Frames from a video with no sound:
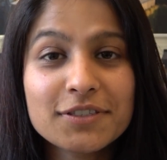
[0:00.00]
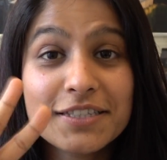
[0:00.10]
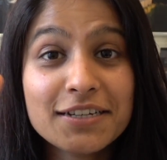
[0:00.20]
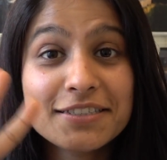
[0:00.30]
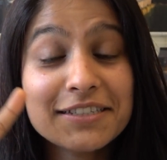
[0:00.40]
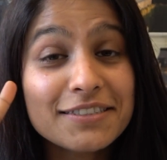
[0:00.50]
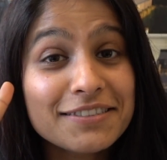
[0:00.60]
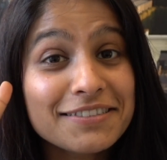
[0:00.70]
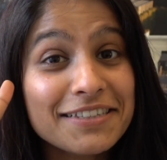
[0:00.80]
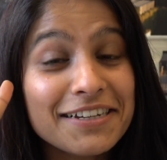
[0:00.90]
the
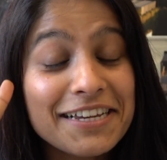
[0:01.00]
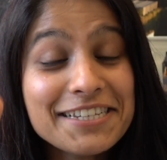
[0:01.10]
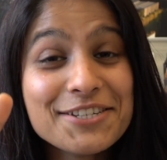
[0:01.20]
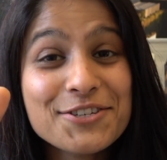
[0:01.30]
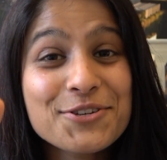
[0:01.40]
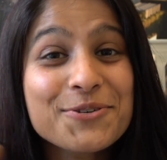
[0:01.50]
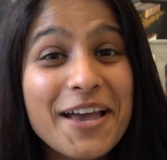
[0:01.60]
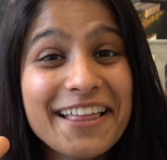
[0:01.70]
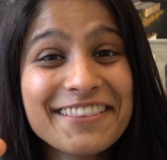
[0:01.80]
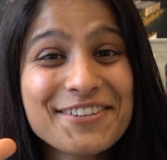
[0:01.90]
Indian 2
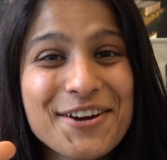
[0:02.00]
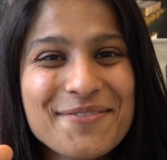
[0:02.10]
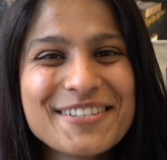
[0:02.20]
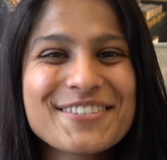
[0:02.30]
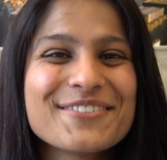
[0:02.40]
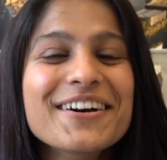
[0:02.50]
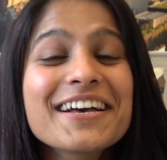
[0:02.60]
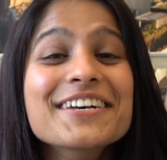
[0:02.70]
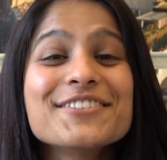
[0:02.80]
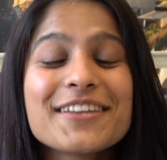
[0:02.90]
and the German 2.
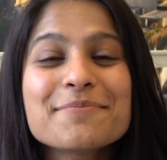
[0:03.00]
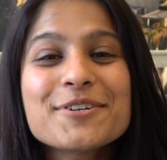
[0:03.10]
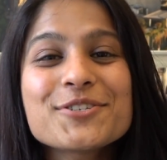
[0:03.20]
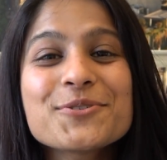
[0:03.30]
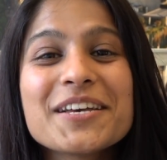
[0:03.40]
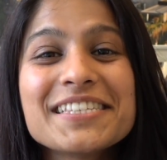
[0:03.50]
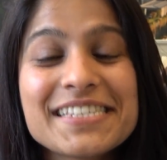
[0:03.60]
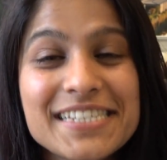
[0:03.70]
So number 2 is